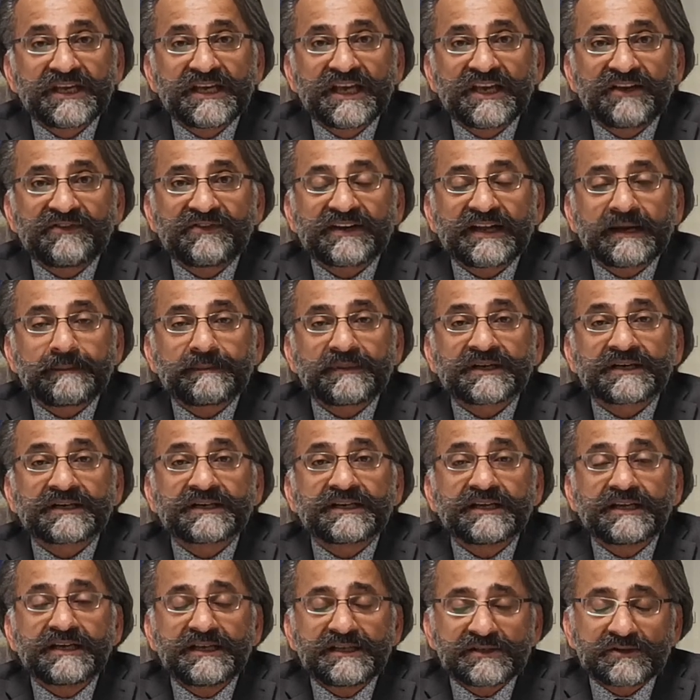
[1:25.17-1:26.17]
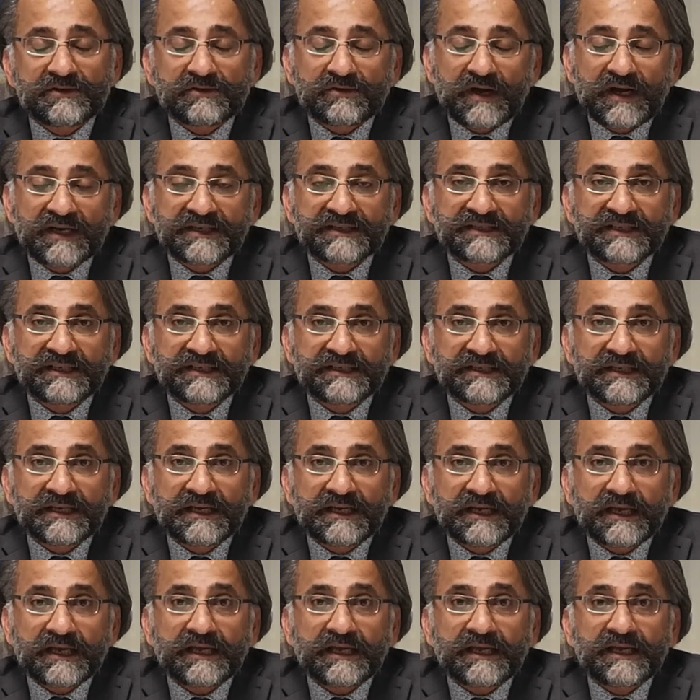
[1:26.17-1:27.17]
If an applicant is granted
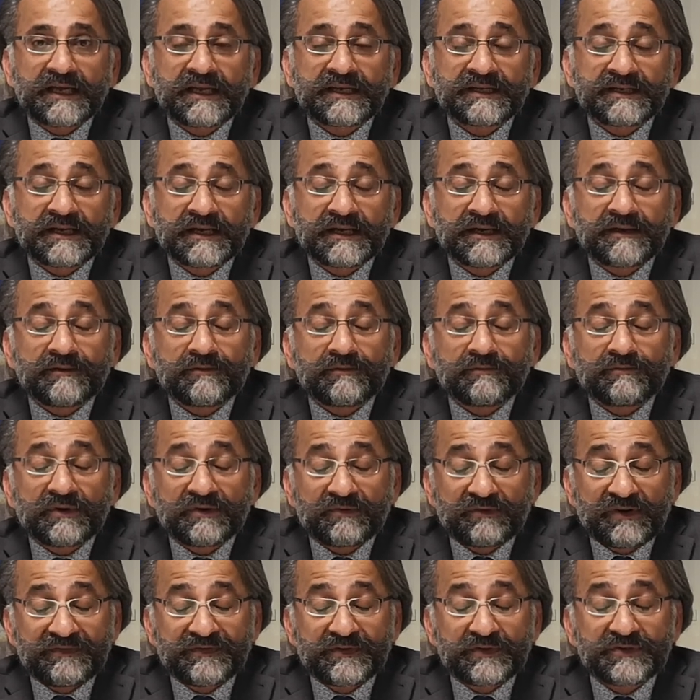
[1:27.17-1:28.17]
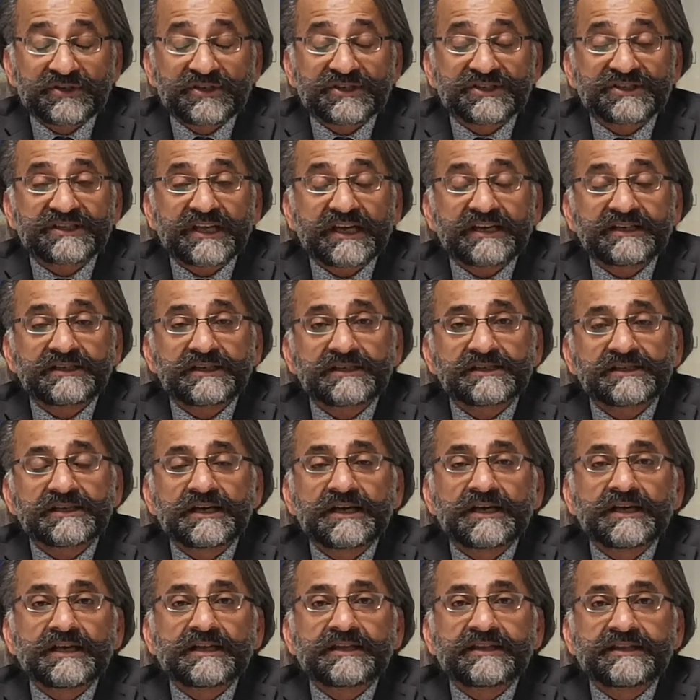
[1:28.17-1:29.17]
in refugee status,
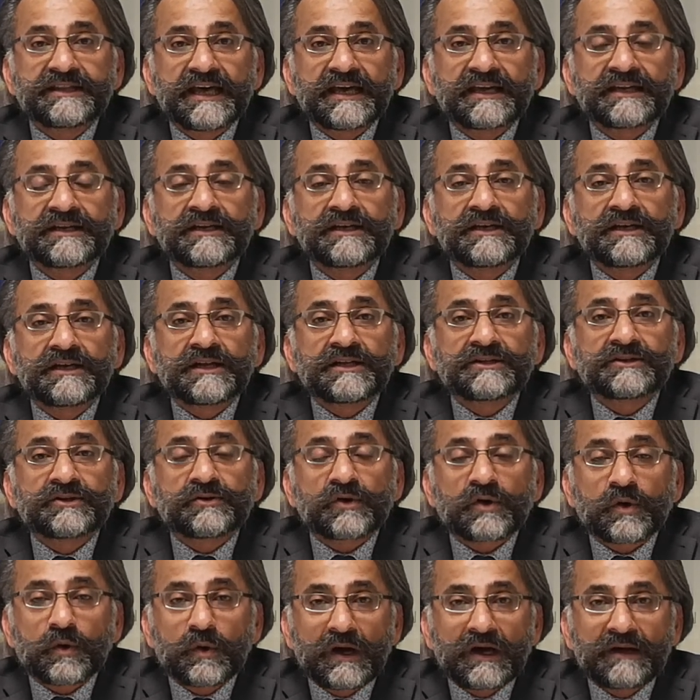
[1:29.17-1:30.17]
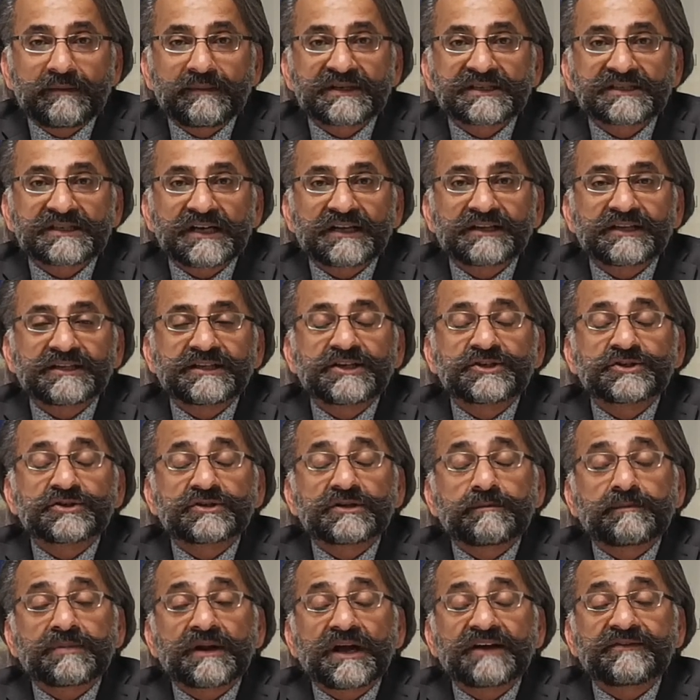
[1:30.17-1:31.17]
then the requirements are that they
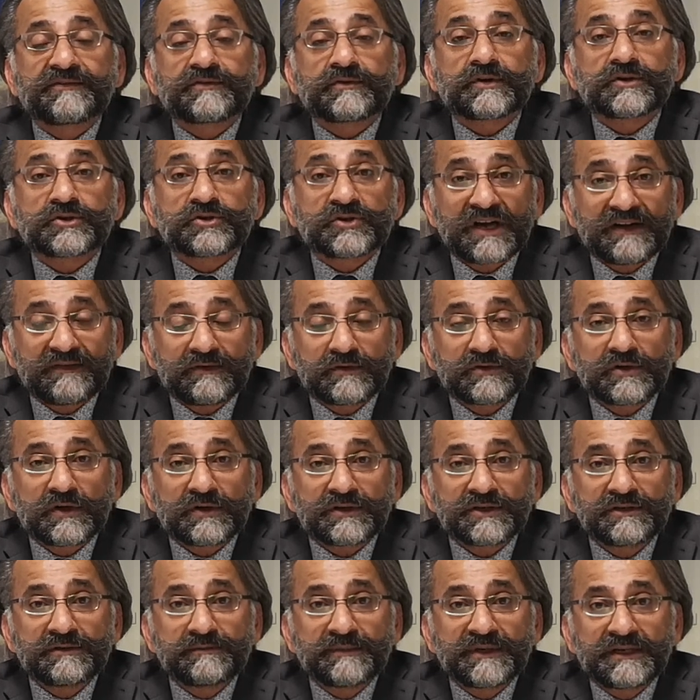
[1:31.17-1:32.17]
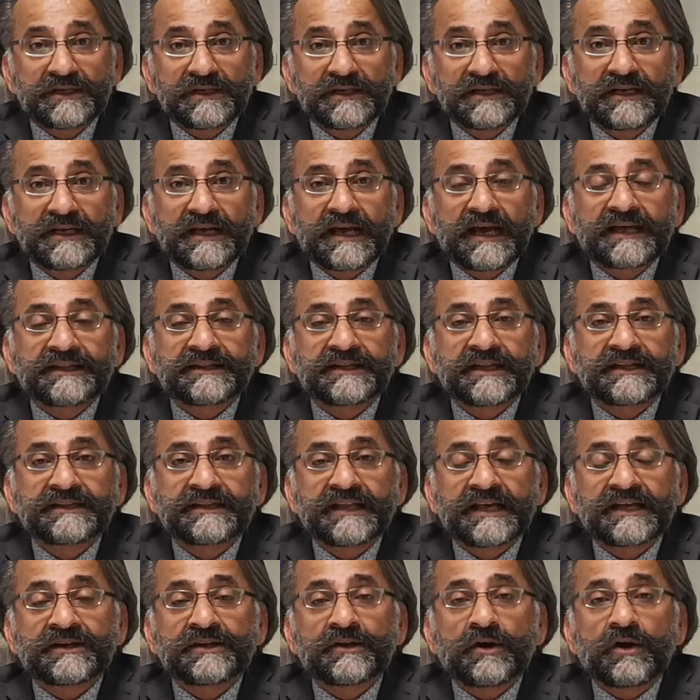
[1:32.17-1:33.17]
should apply for a travel document, and
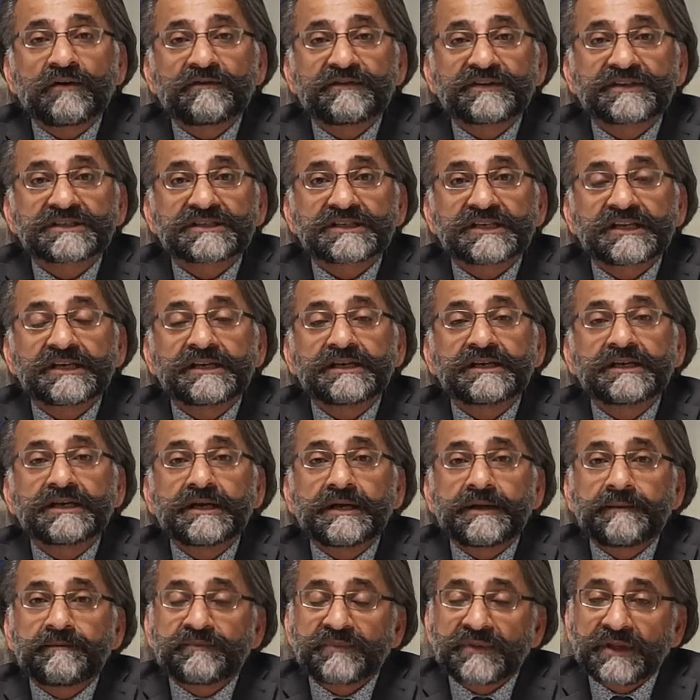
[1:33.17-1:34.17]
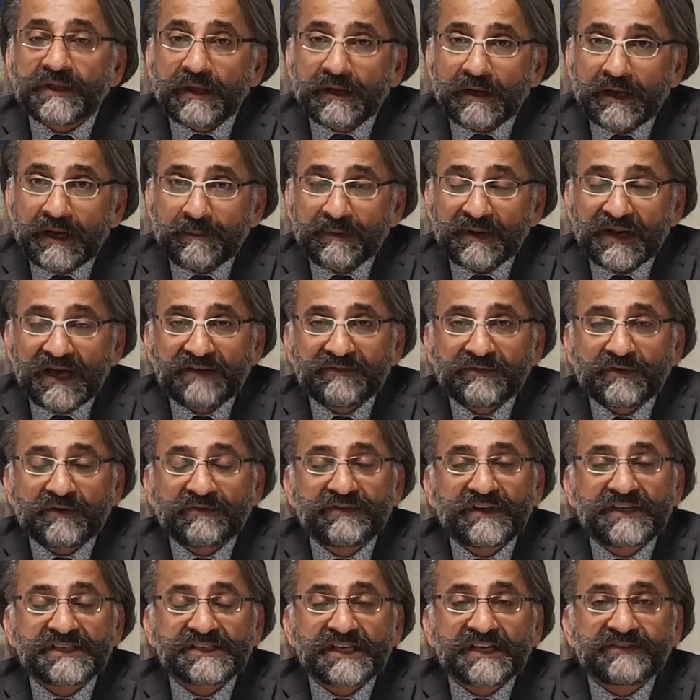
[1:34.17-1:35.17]
then obviously apply for a
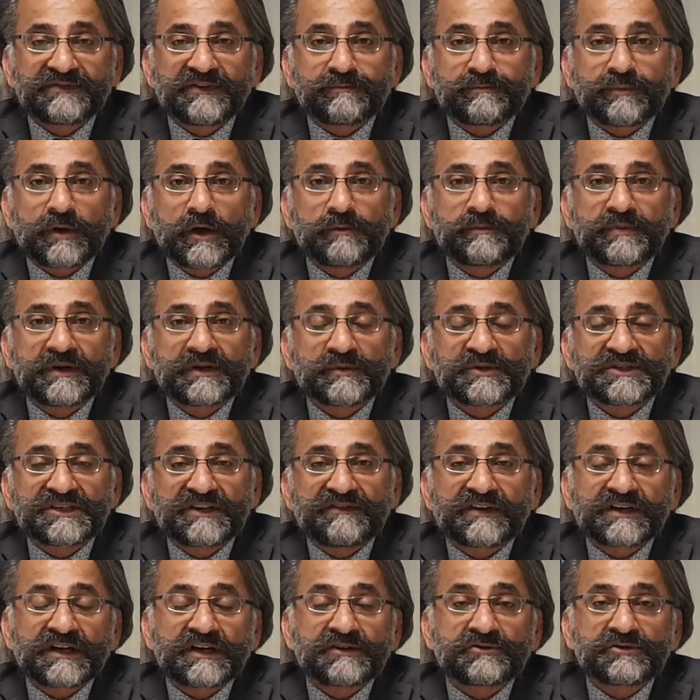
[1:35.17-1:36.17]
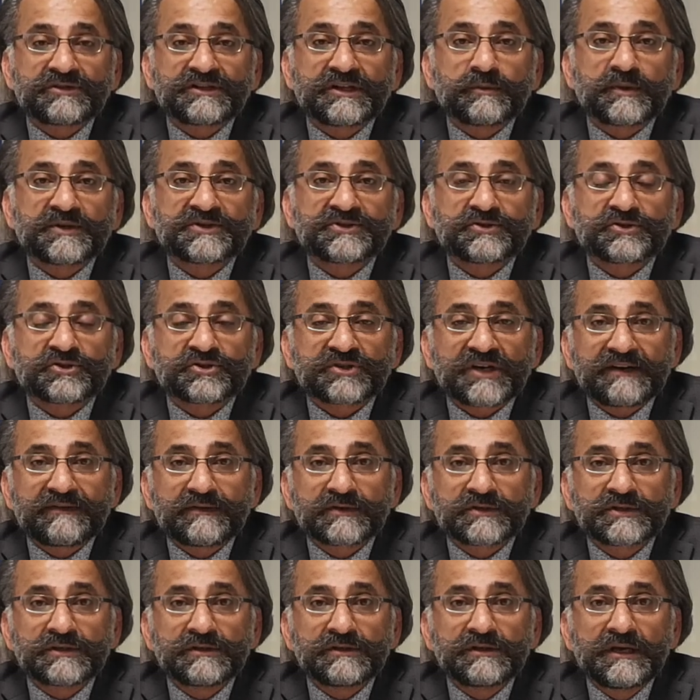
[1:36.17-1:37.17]
visa if appropriate, whichever country they wish to
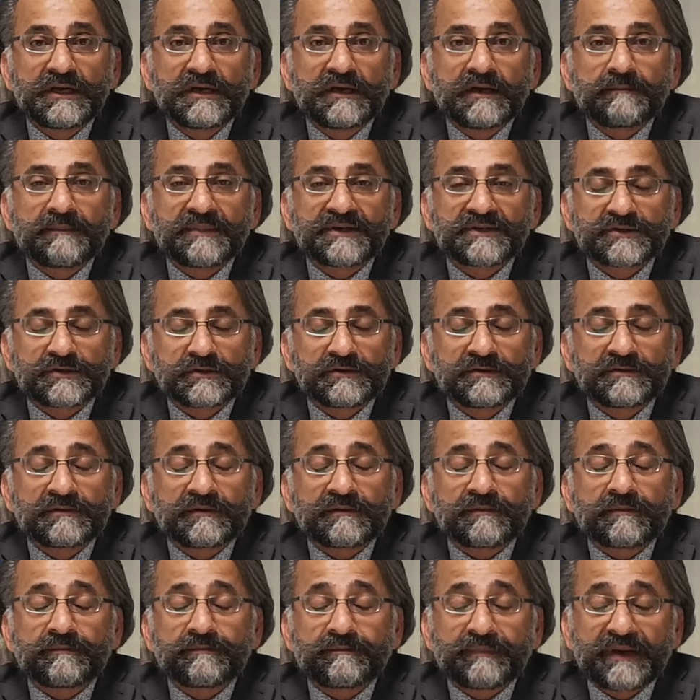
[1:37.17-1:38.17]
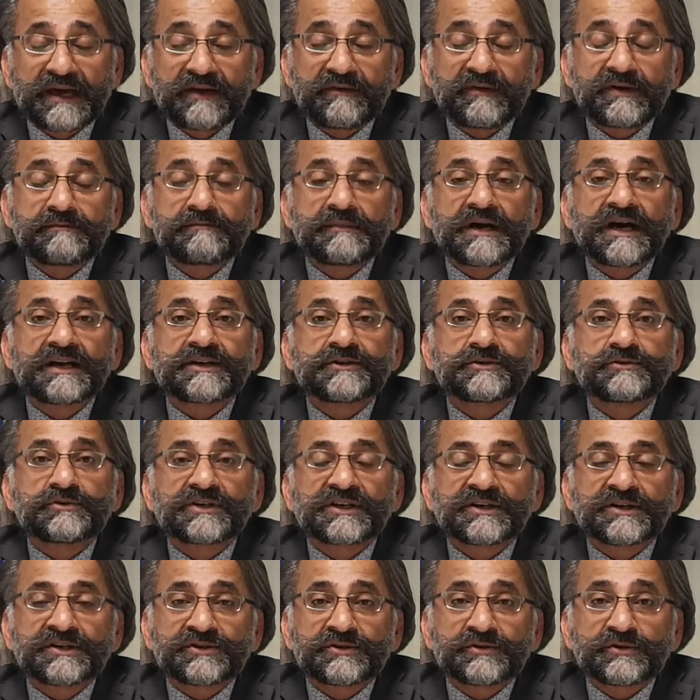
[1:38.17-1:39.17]
travel to. But do bear in mind,
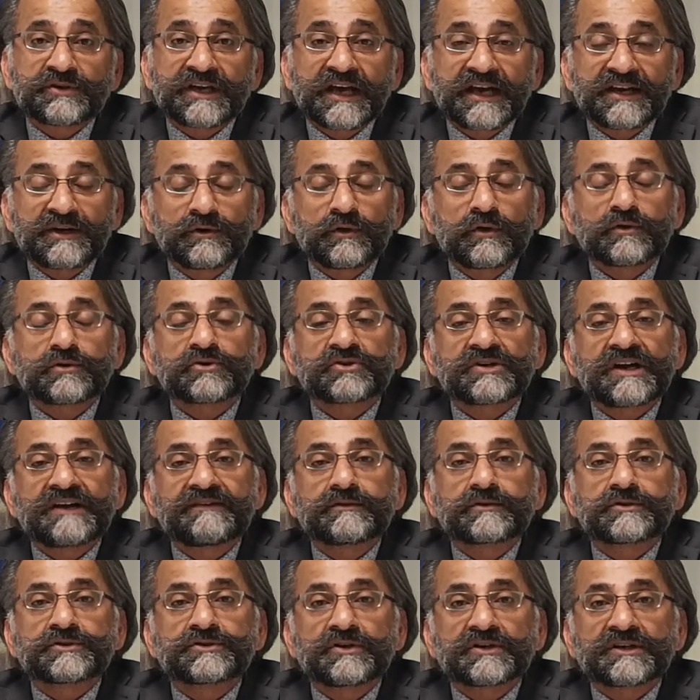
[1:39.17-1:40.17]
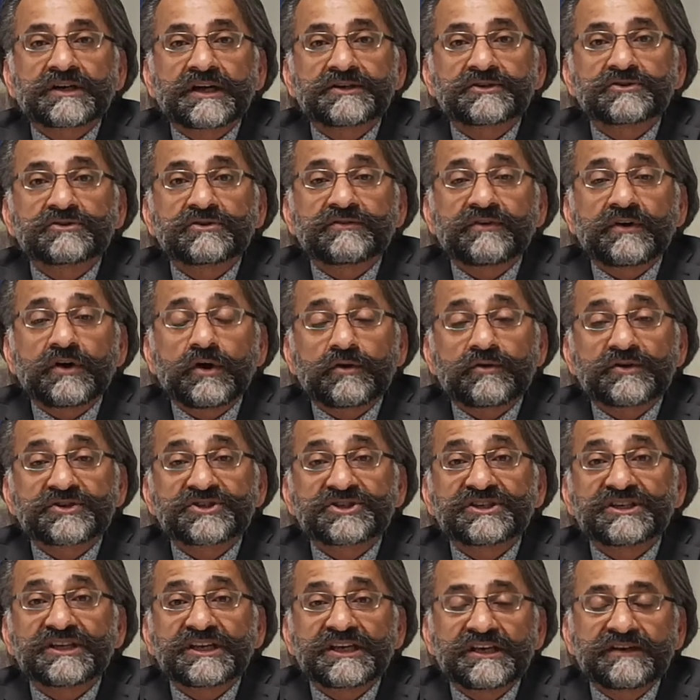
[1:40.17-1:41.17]
you cannot travel to your country of
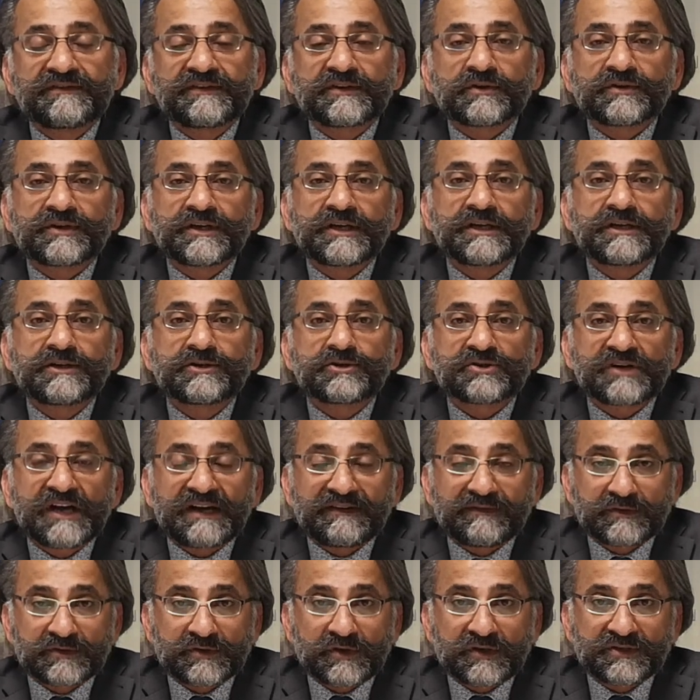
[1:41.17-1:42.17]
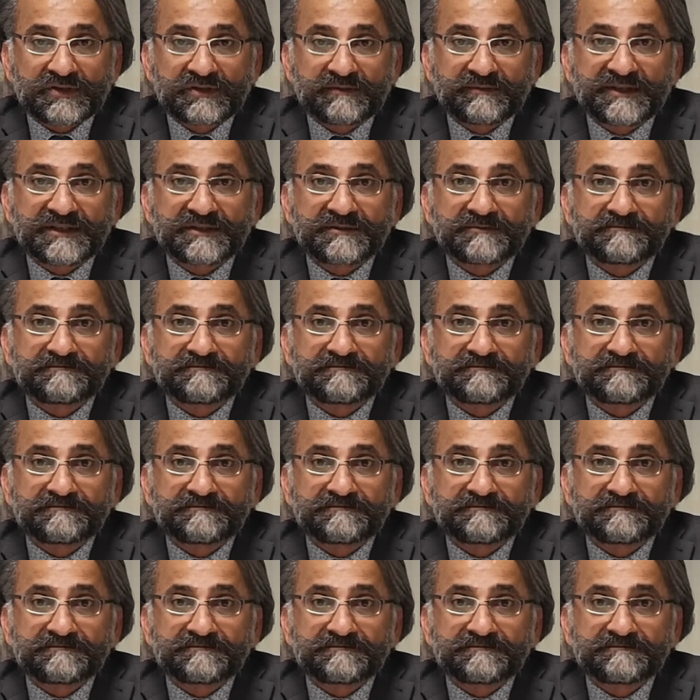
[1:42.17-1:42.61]
origin even on a travel document.